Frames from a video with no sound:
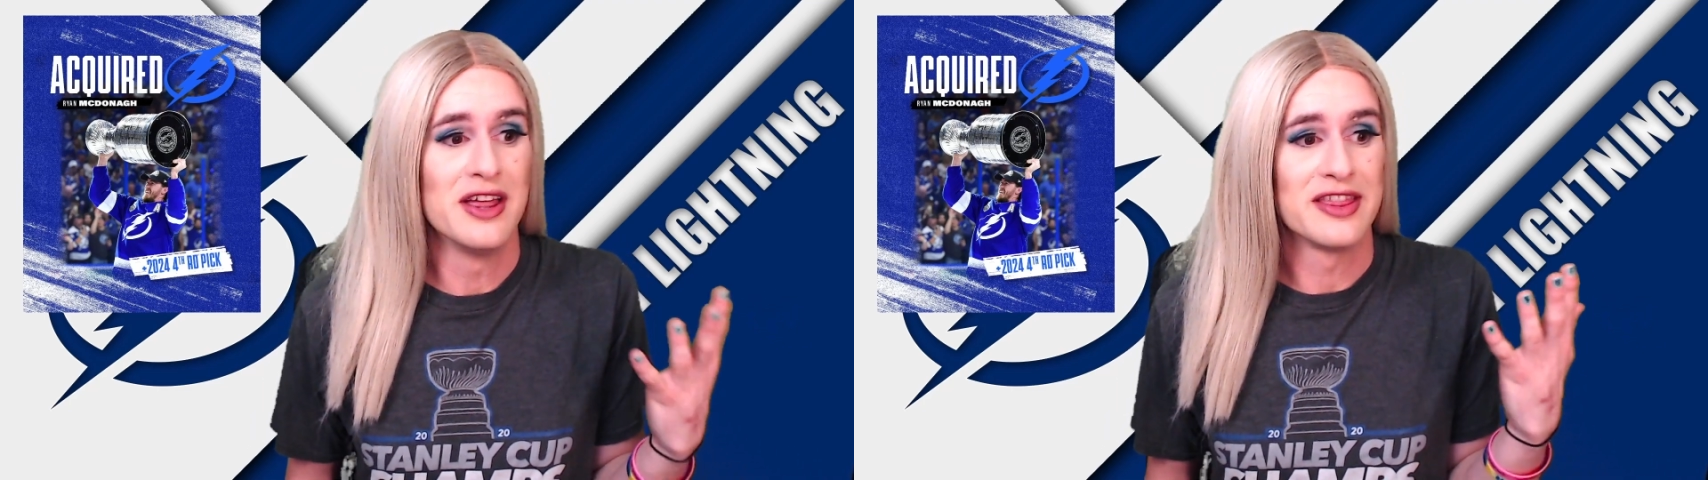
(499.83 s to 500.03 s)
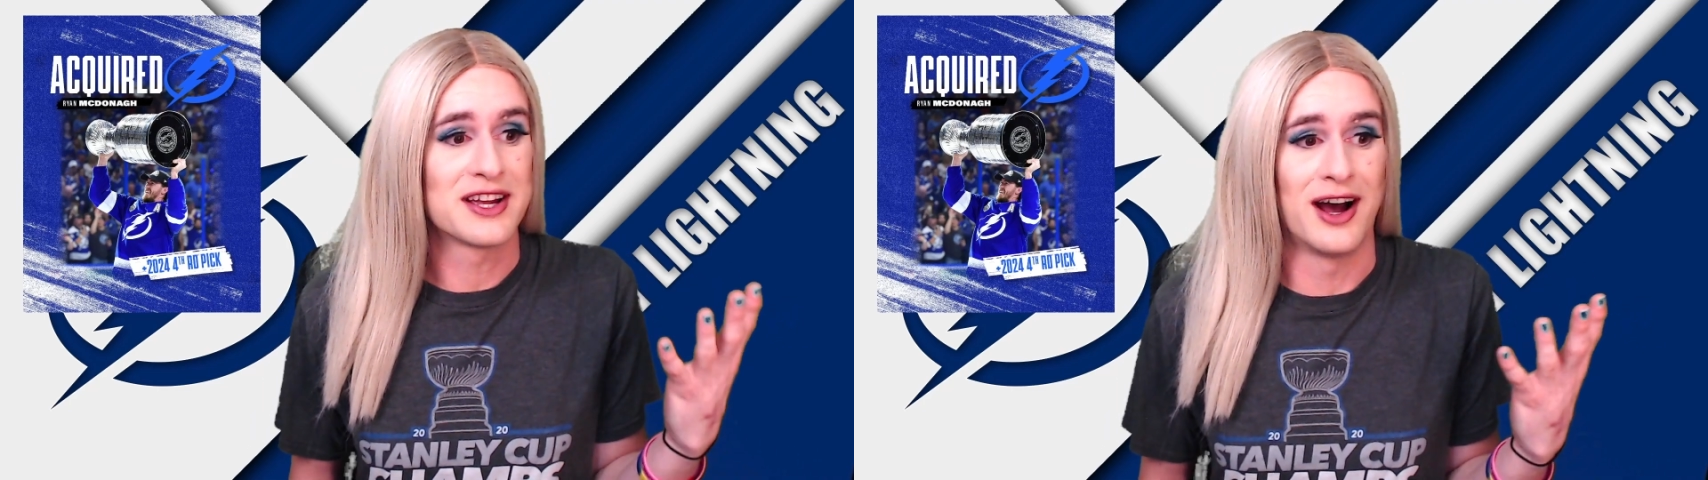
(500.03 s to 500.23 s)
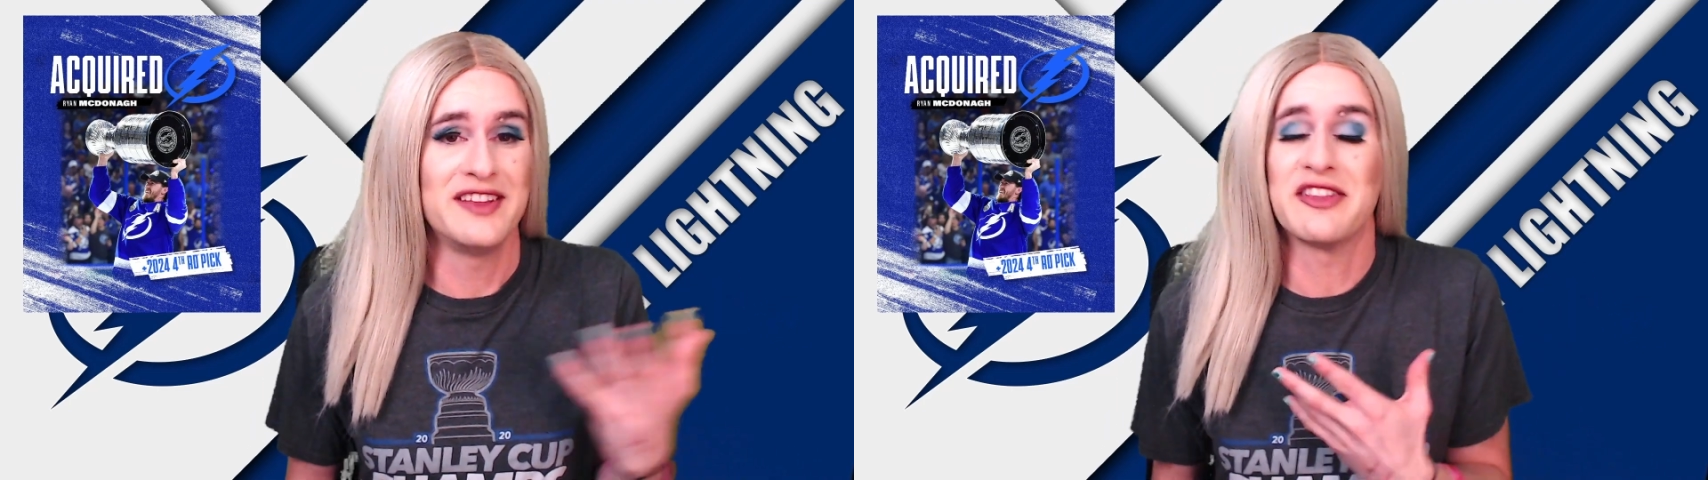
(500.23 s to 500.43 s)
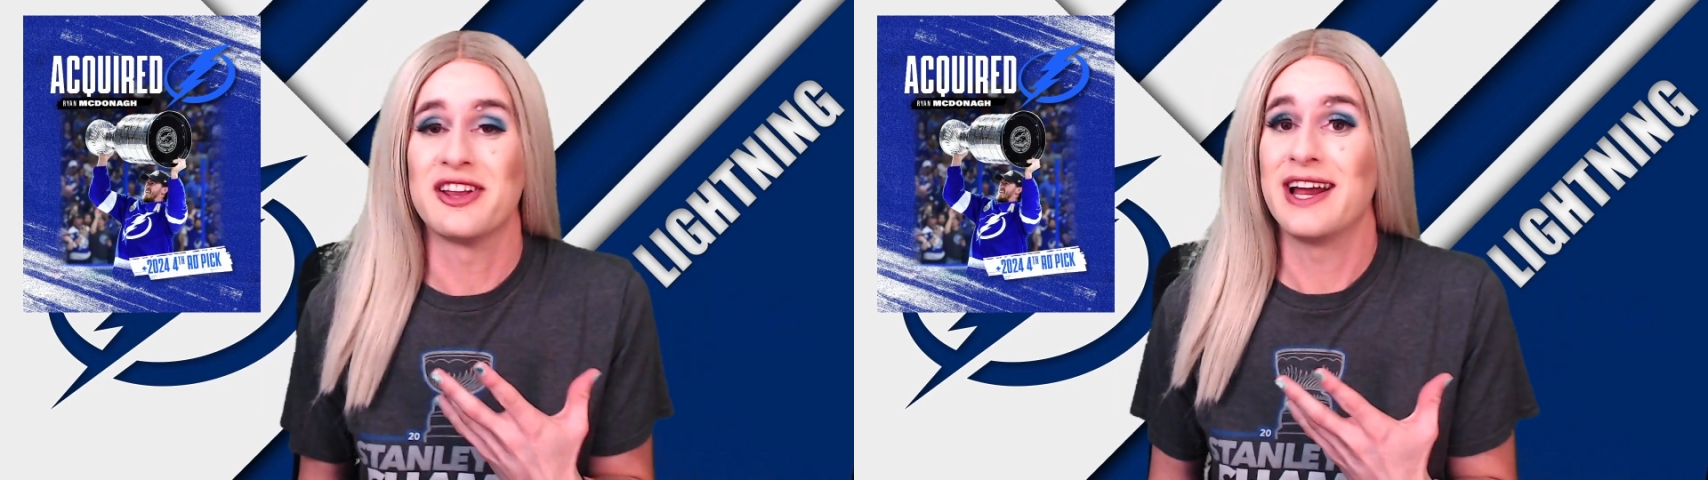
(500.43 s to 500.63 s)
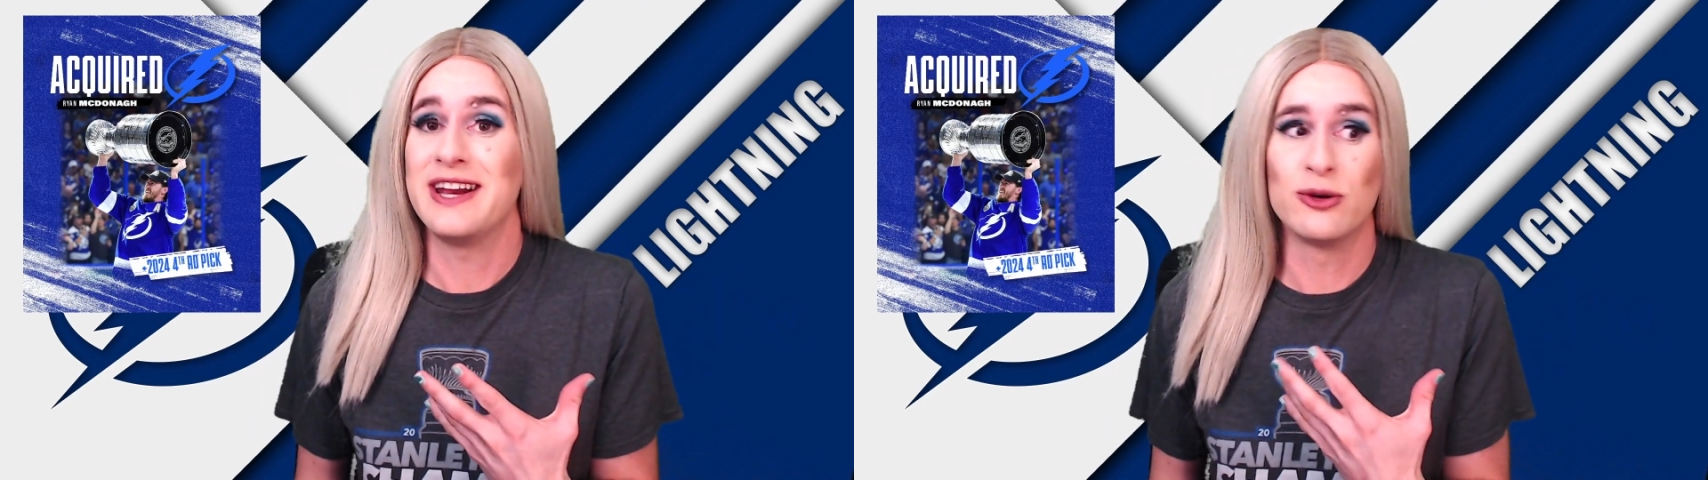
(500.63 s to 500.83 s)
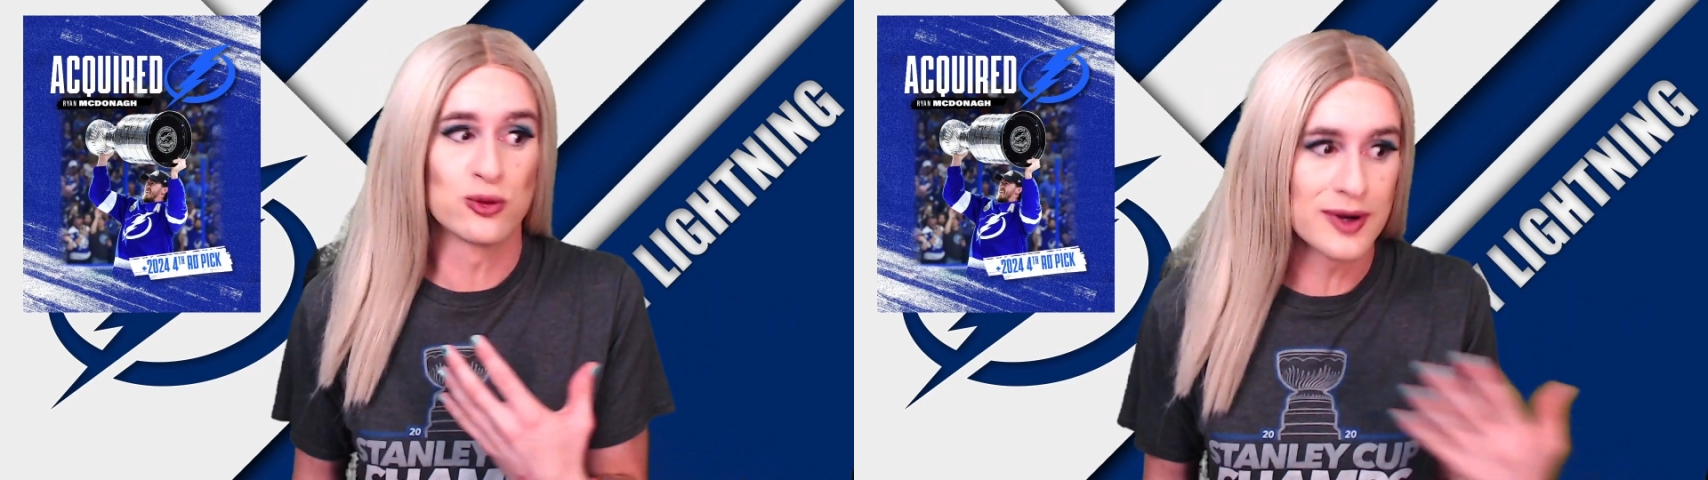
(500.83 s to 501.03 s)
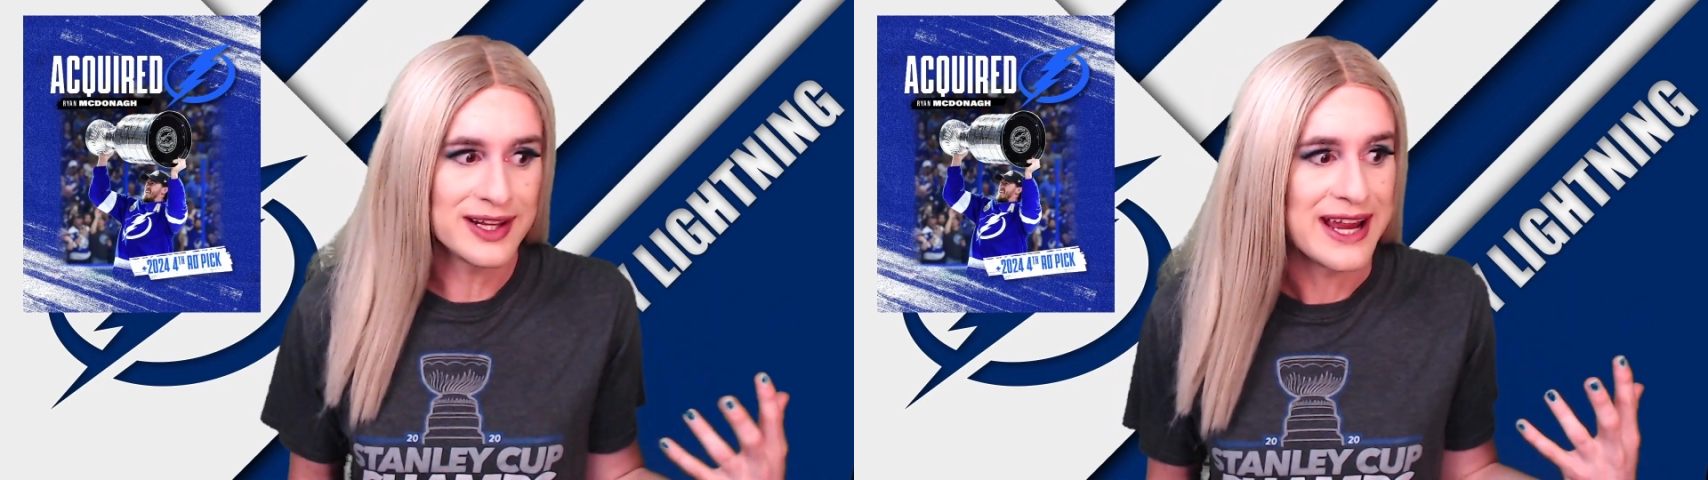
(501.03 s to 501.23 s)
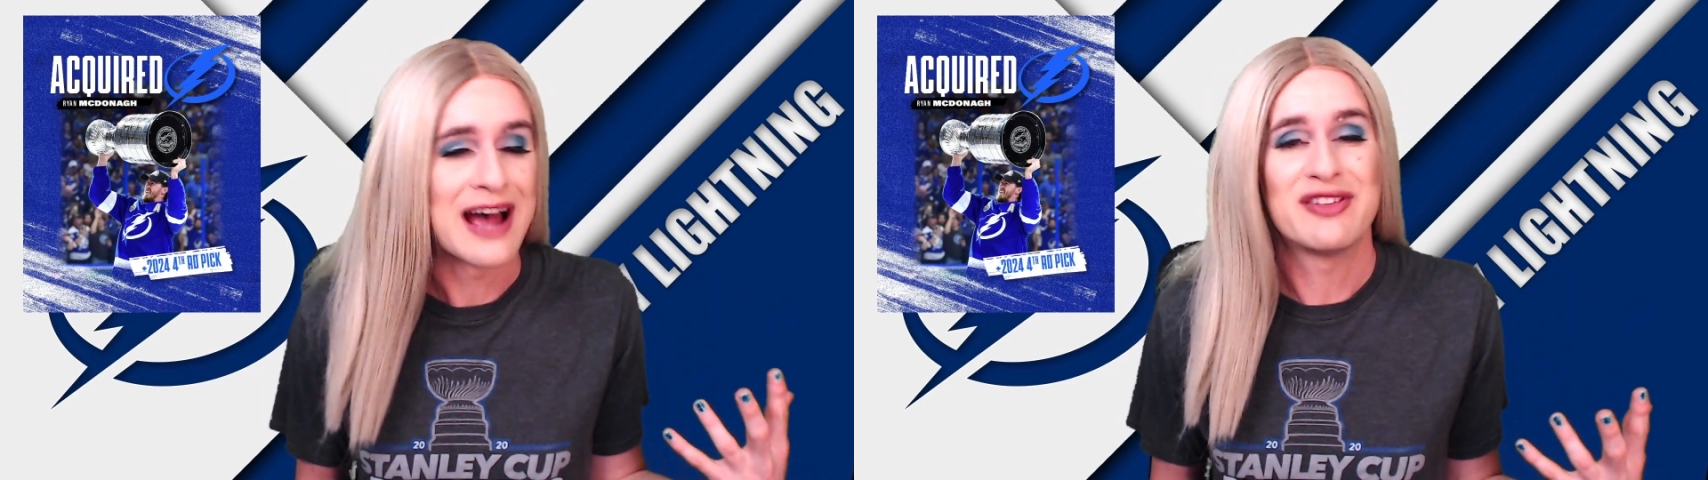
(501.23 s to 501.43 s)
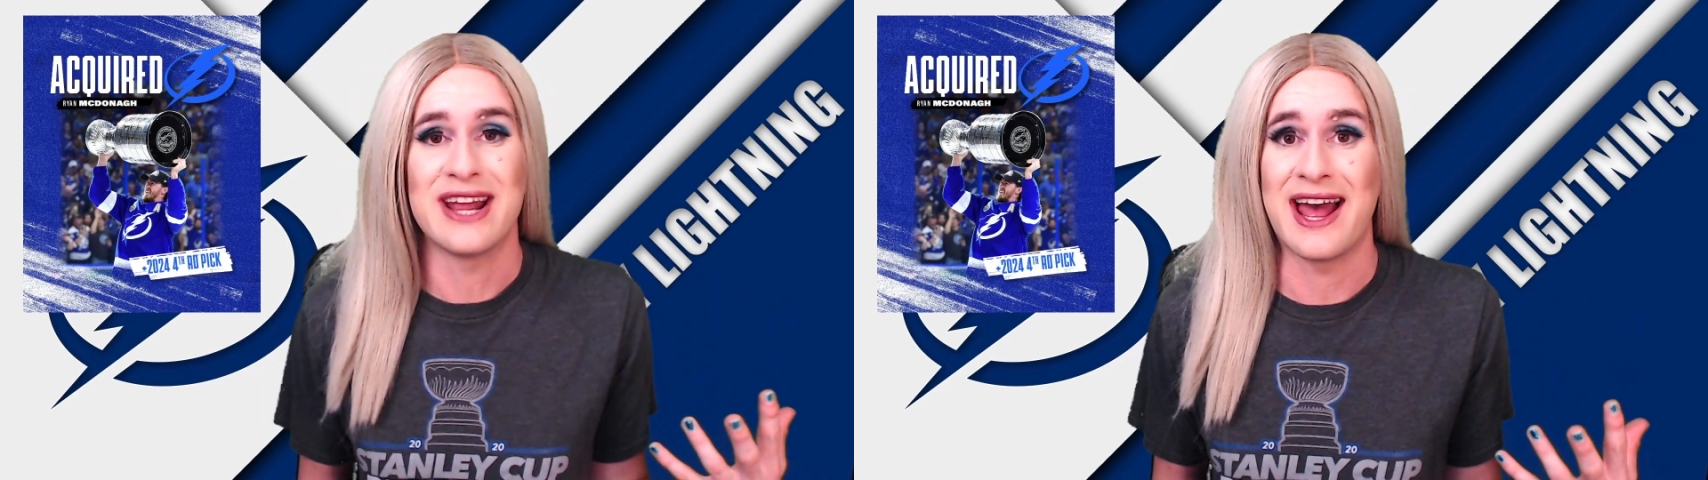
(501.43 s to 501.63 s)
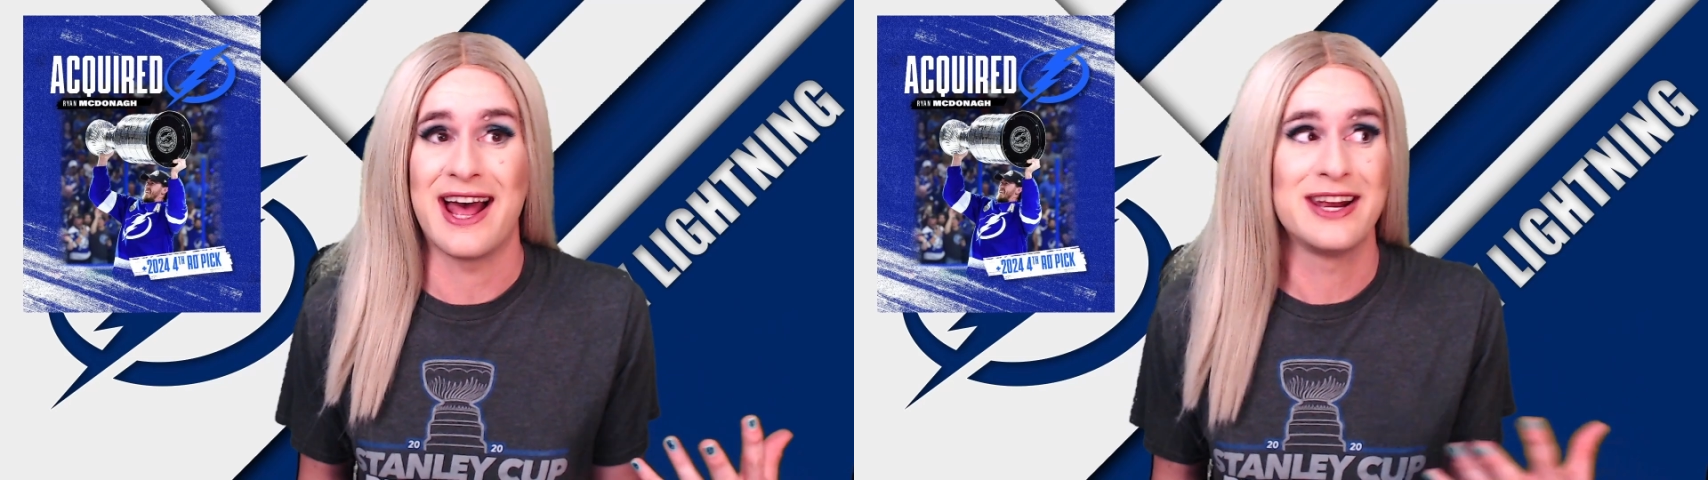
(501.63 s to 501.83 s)
the kind that the Lightning really haven't
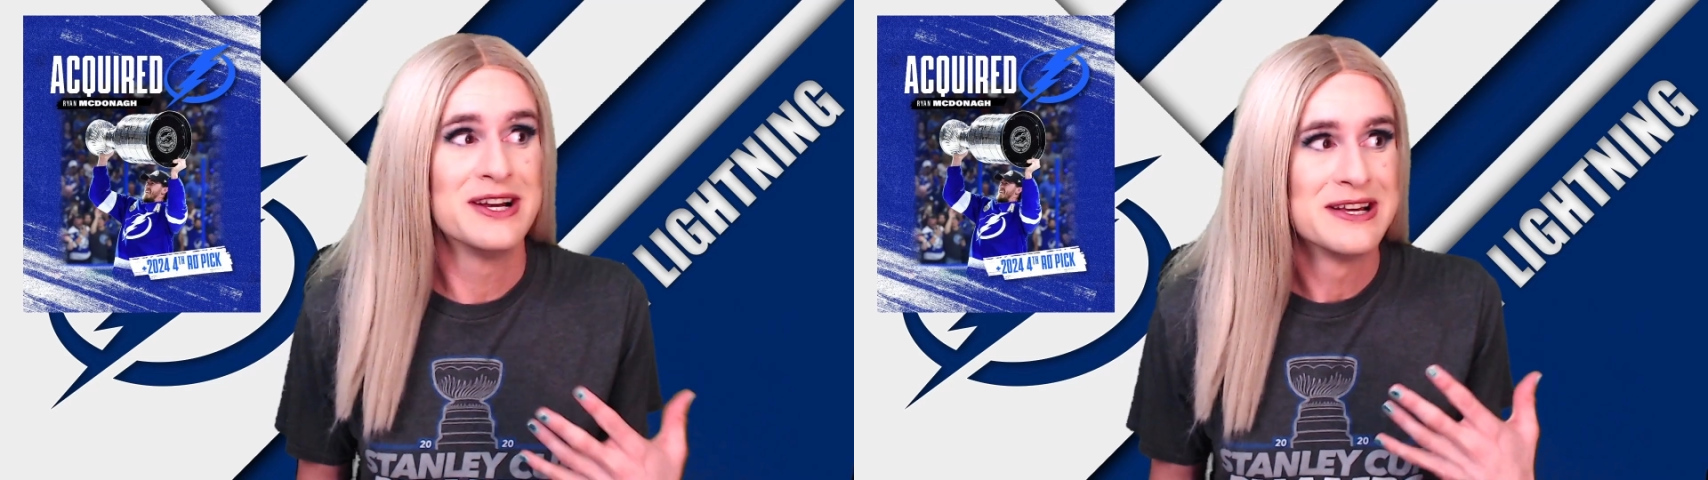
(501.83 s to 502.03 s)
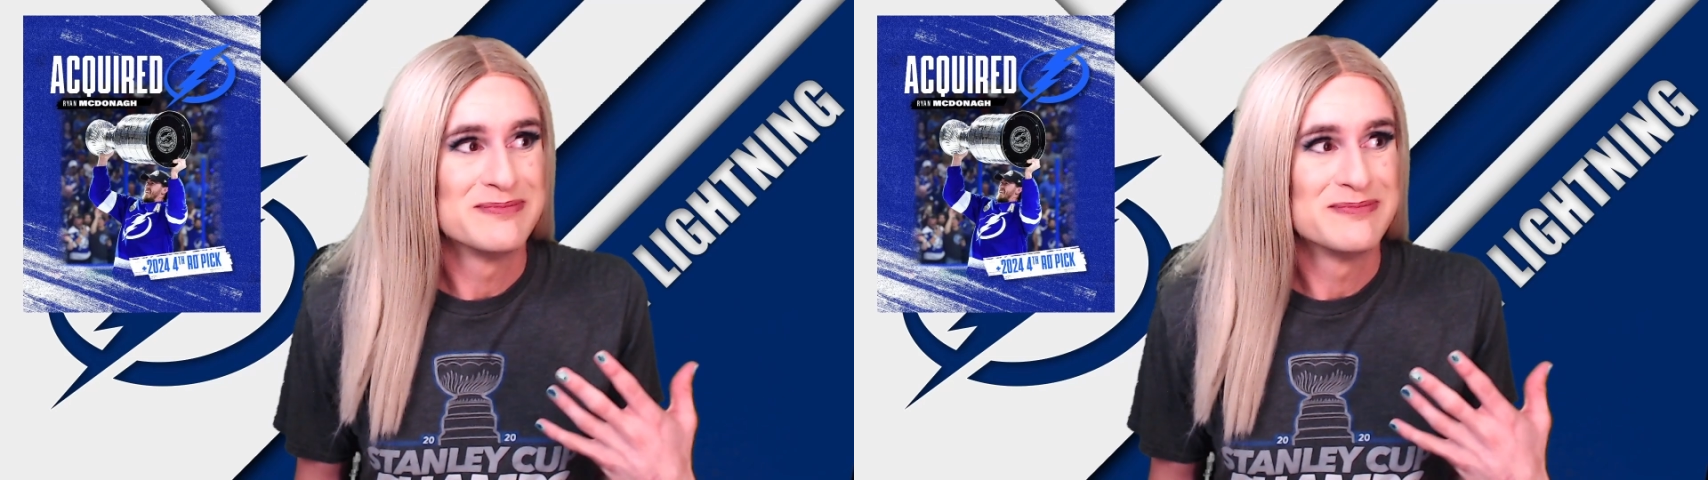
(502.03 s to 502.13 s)
had